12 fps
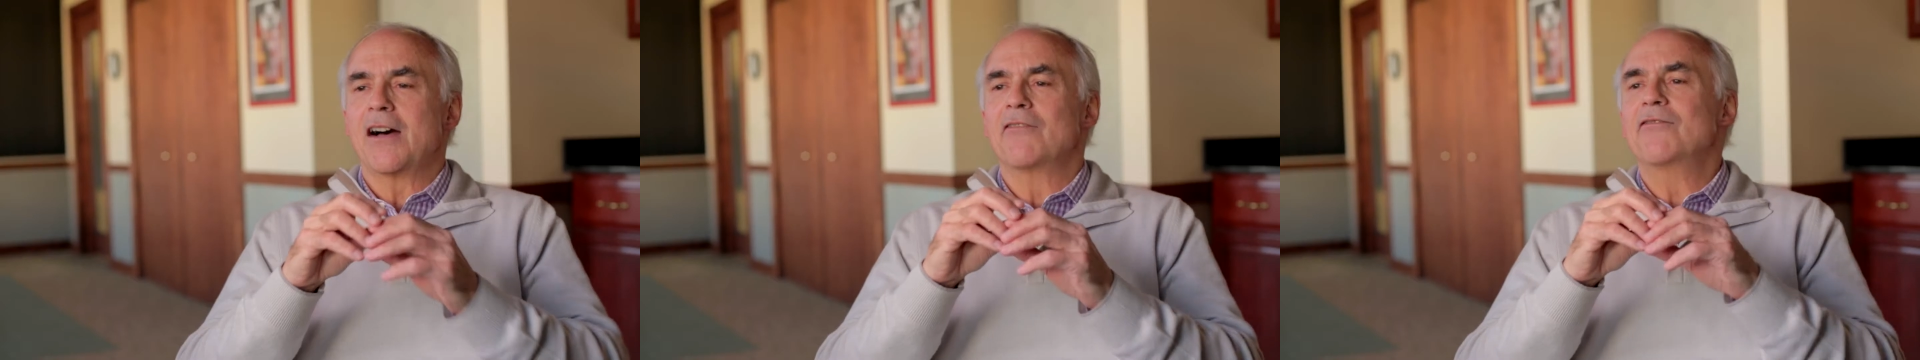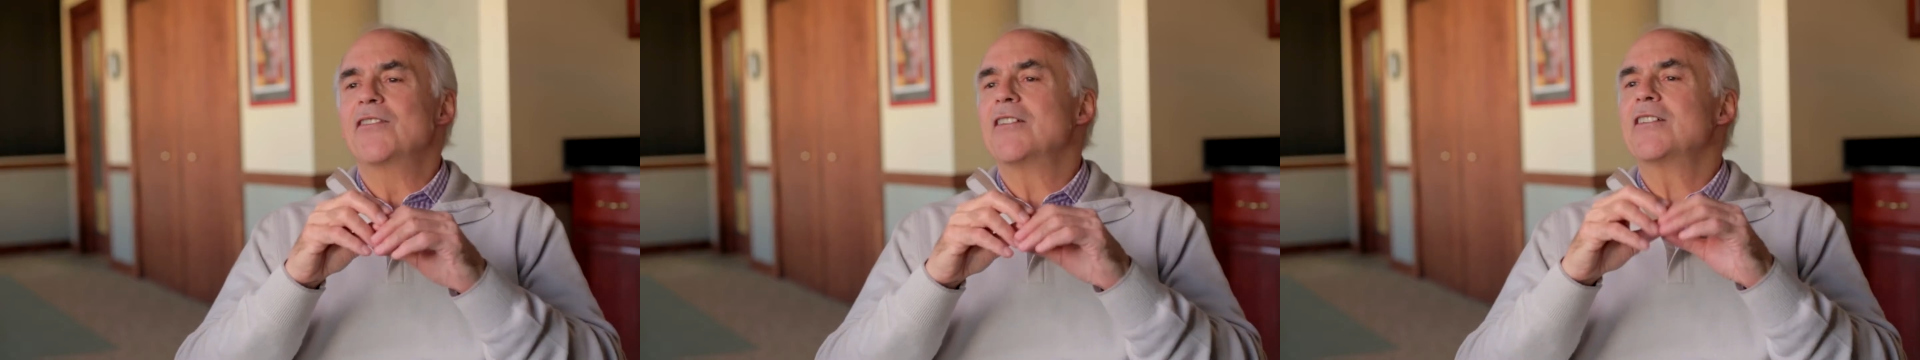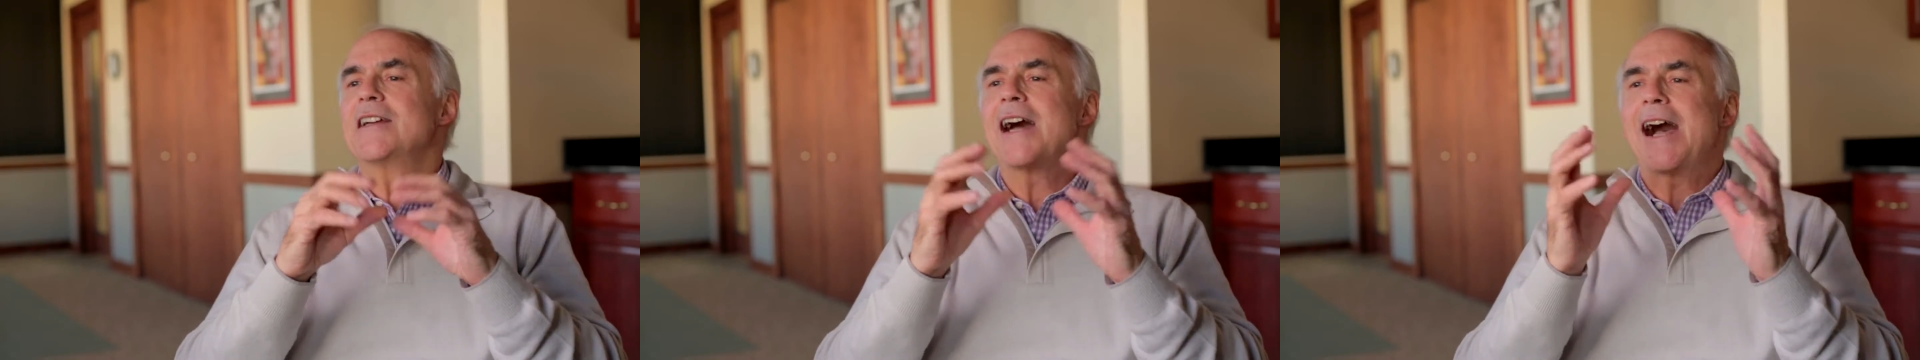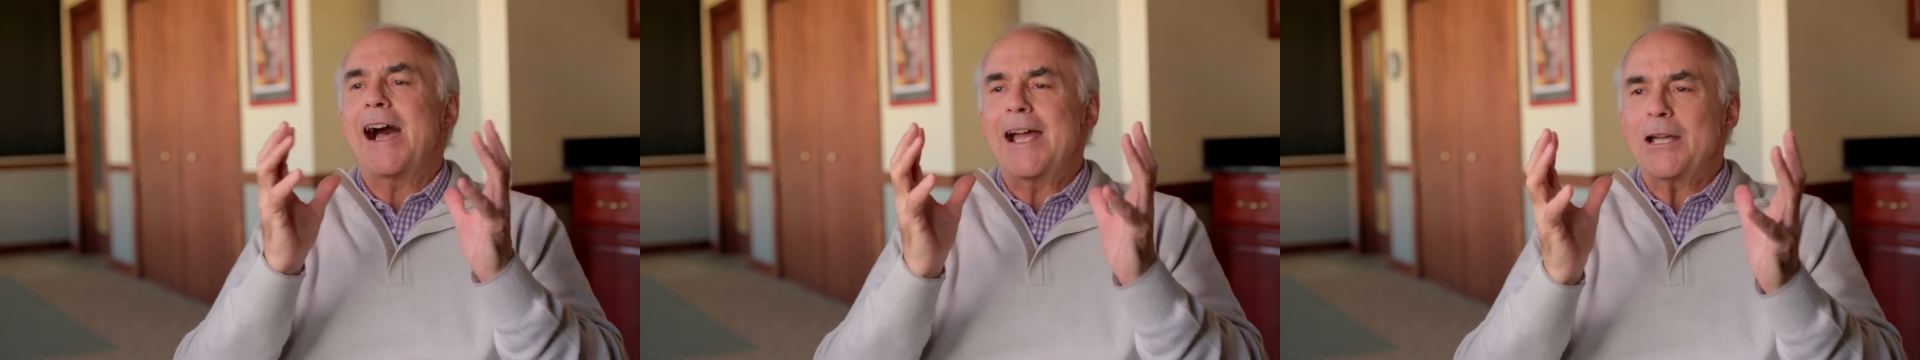a very
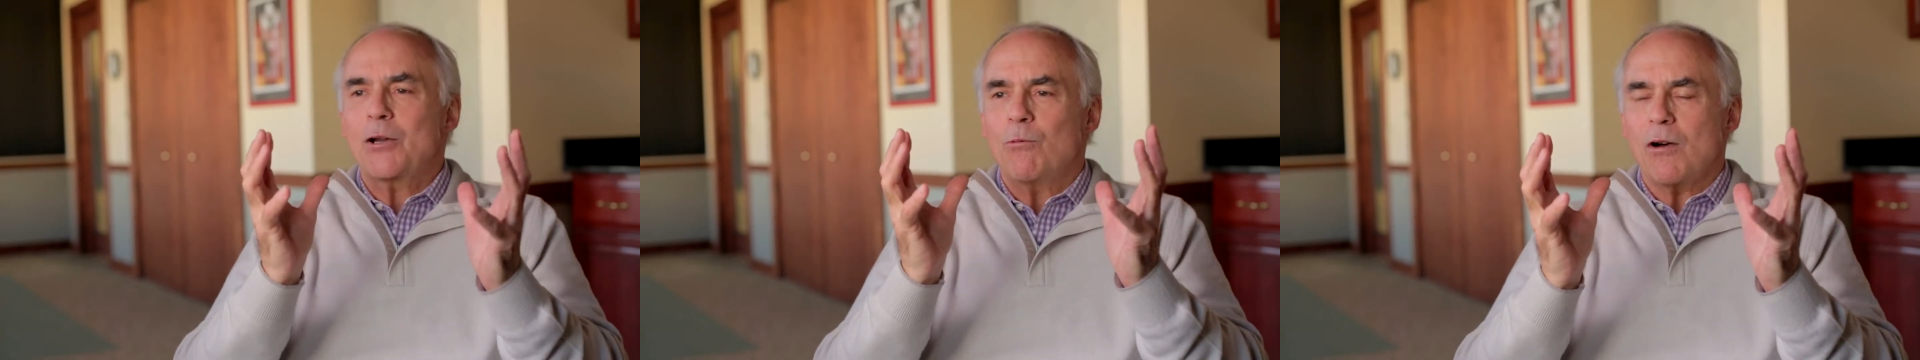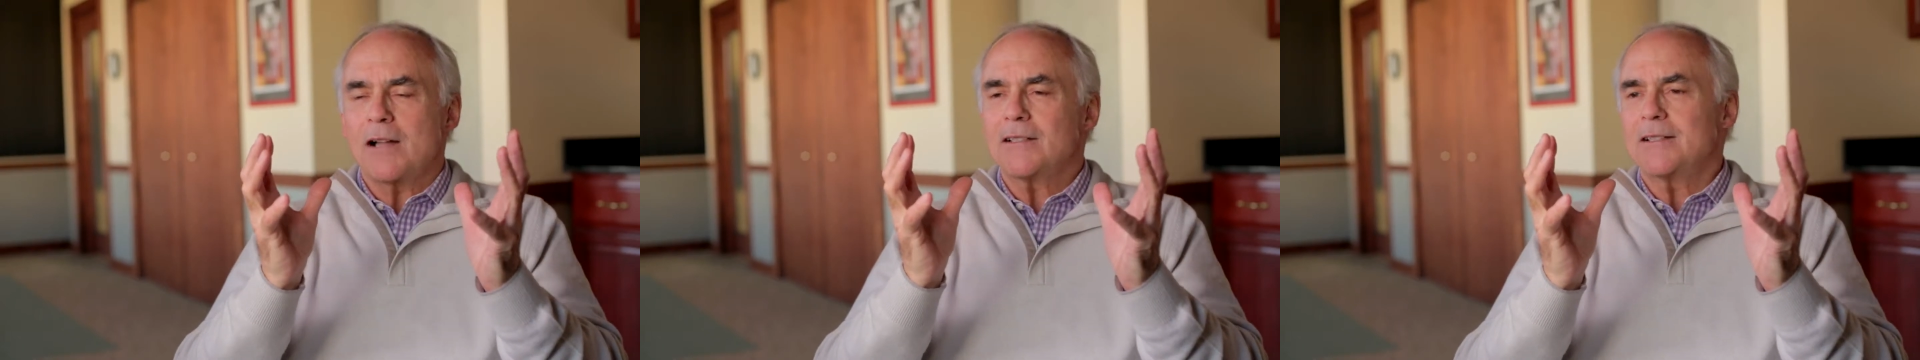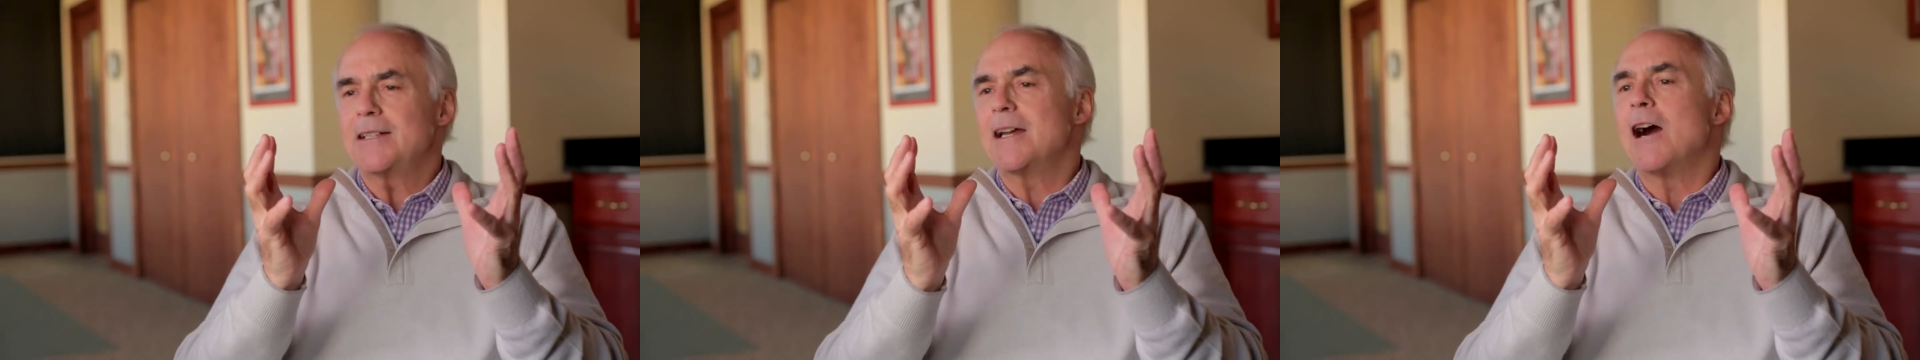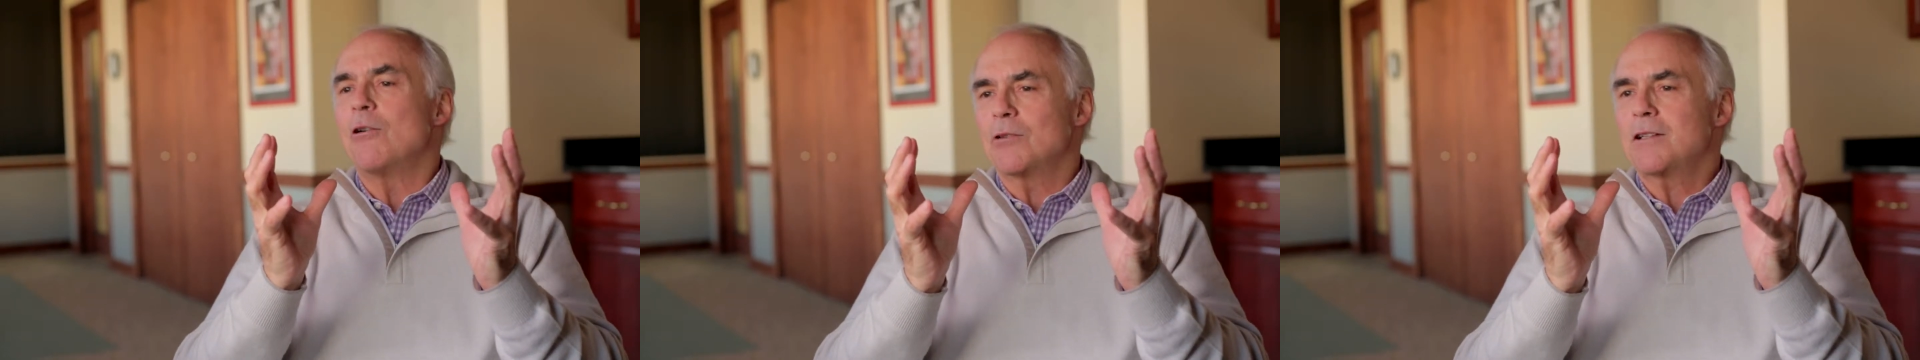high quality
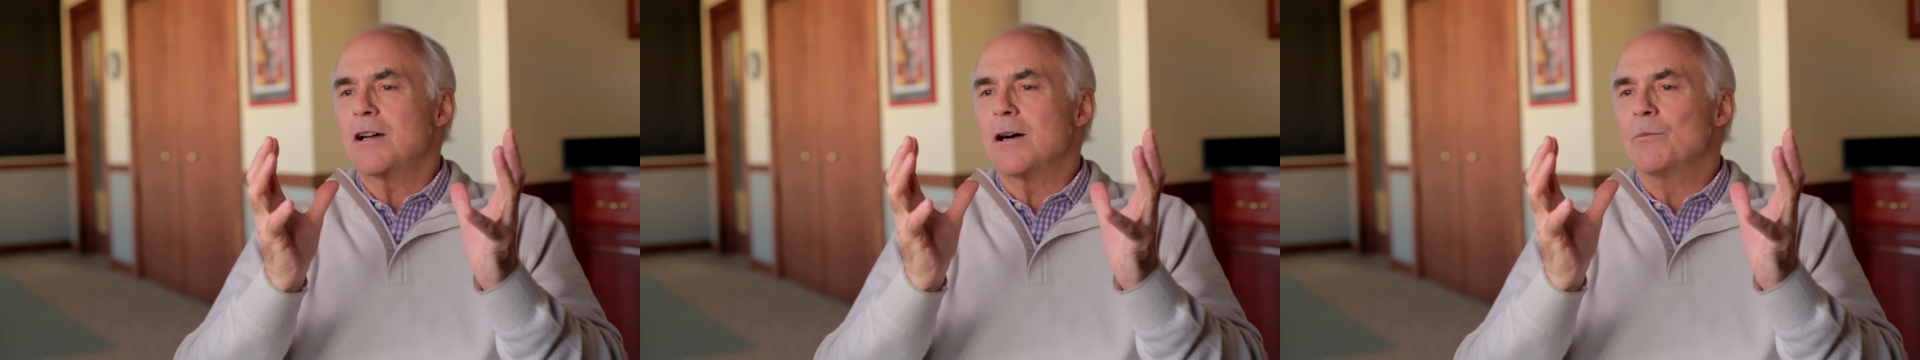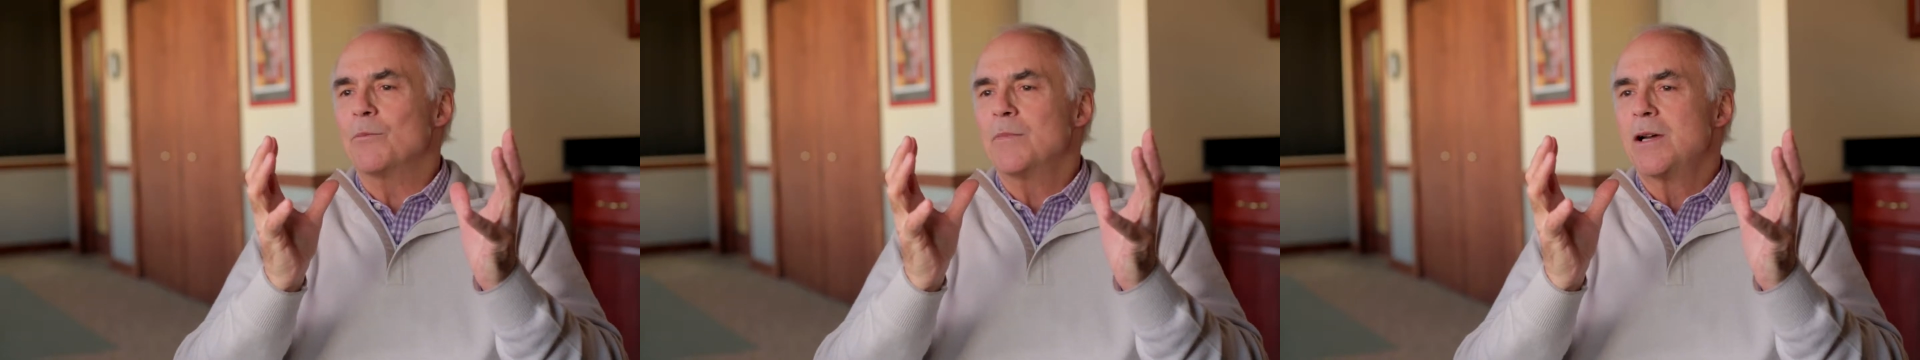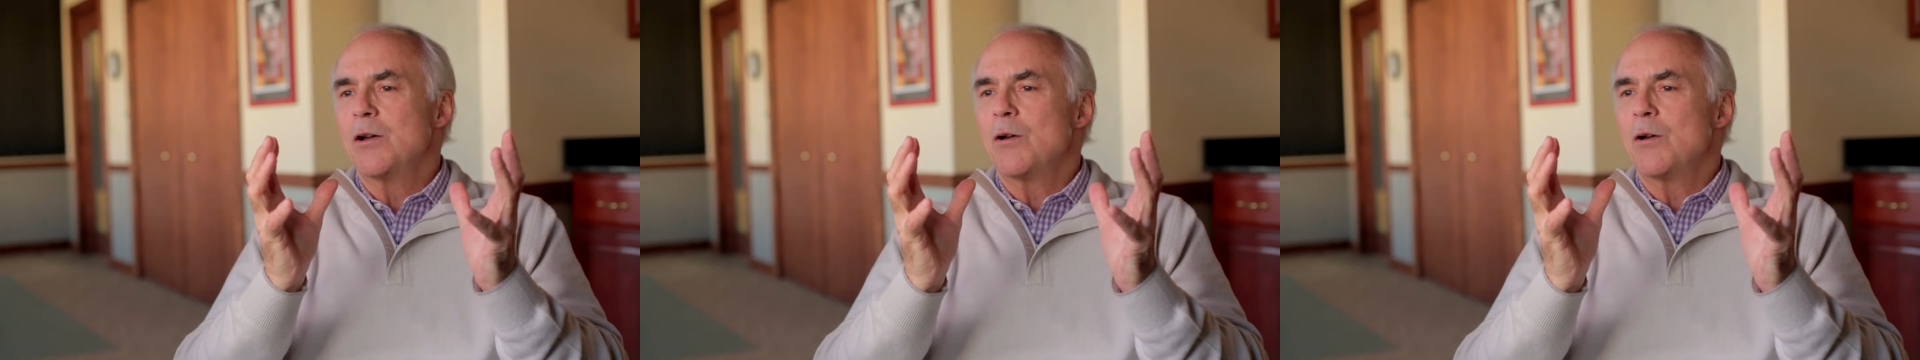outcome